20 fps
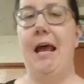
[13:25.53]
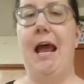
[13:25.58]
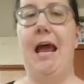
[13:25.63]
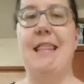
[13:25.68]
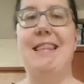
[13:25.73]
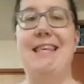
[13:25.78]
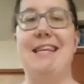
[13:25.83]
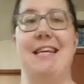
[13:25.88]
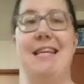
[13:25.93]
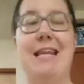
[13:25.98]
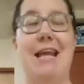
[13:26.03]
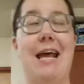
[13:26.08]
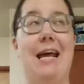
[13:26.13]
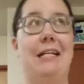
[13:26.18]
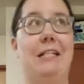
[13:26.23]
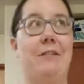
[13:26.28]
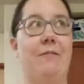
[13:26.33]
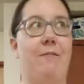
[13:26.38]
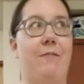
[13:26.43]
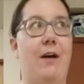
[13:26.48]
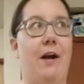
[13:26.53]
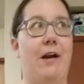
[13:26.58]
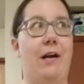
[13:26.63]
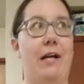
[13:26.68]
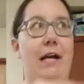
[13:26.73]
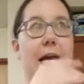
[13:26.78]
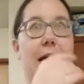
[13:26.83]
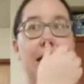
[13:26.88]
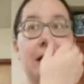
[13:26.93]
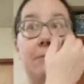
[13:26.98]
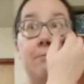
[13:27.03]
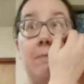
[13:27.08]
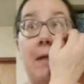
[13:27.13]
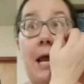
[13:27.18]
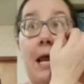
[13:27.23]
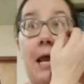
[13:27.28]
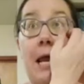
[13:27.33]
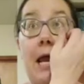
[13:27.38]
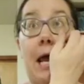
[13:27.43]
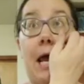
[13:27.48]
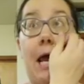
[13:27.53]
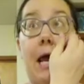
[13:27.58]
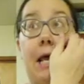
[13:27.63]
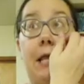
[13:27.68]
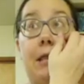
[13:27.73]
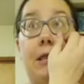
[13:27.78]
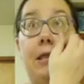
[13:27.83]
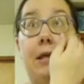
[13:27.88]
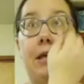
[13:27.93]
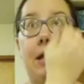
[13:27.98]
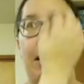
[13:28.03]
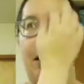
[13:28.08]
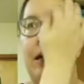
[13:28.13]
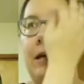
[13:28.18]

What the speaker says: And then as far as math,